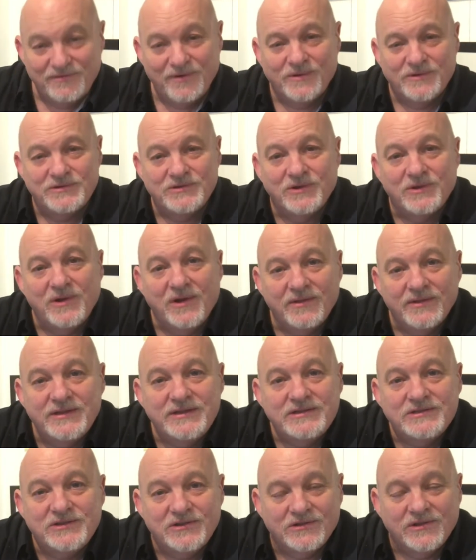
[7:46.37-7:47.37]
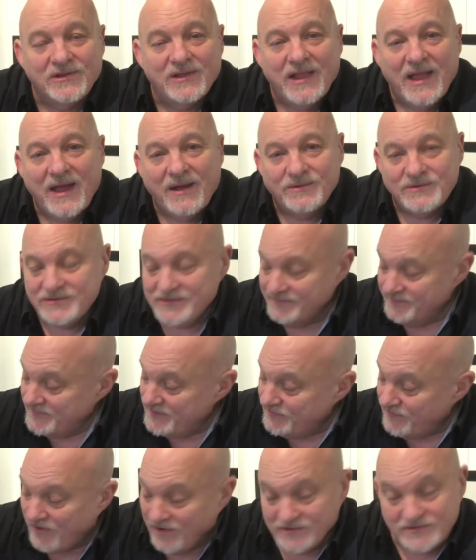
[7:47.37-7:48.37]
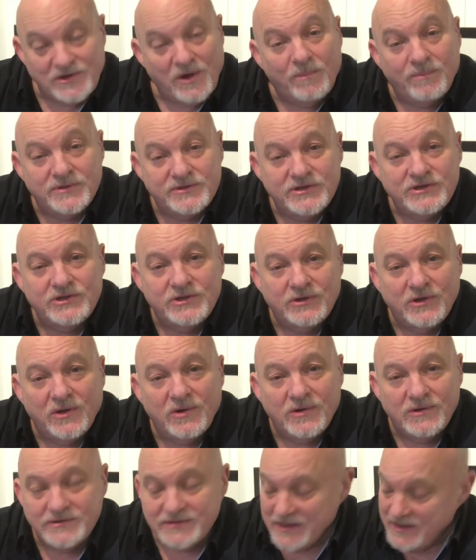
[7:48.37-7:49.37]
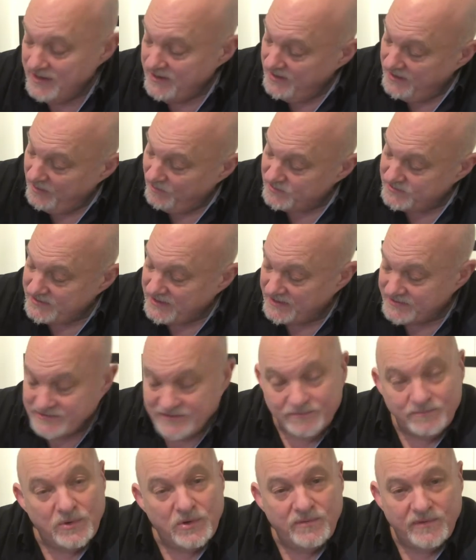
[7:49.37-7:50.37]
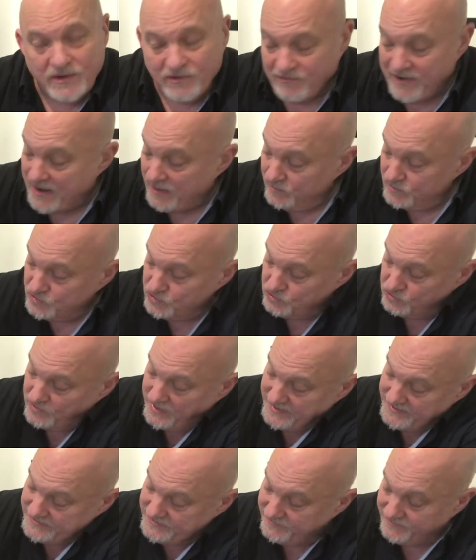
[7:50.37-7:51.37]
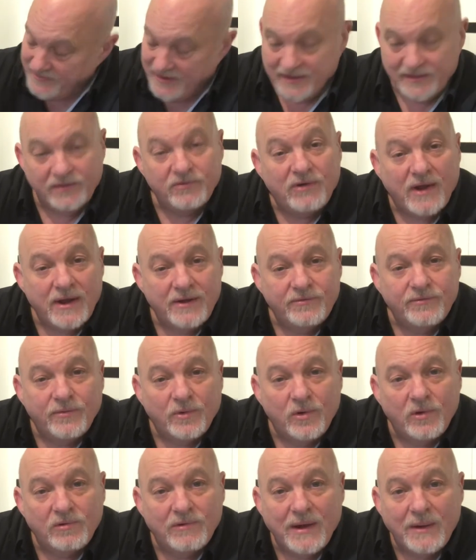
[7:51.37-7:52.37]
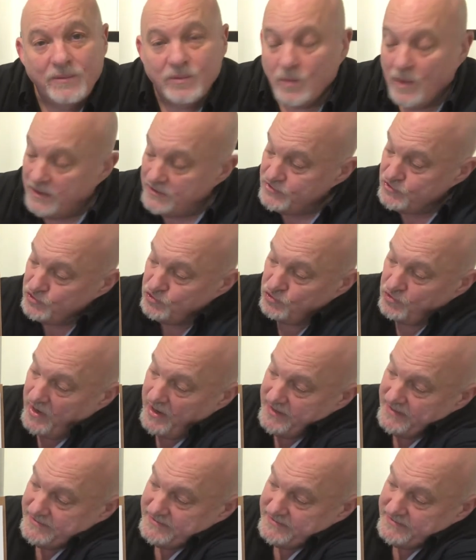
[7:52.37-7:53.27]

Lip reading: also got these subtle clouds. As far as composition goes, it was a case of moving around, trying to find the right foreground whilst trying